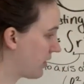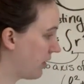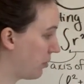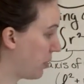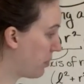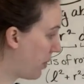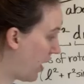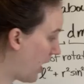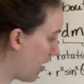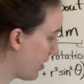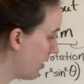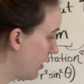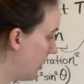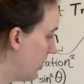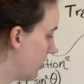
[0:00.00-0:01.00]
going to be pi.
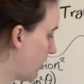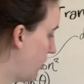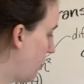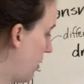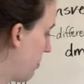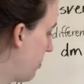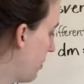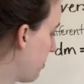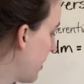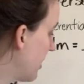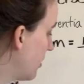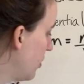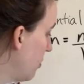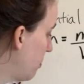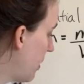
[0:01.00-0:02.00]
So I'll put my
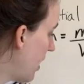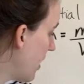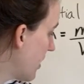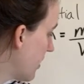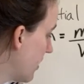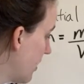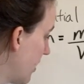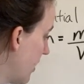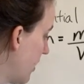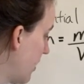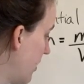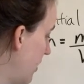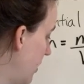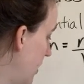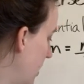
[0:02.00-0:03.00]
2 pi in
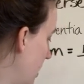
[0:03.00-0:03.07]
here,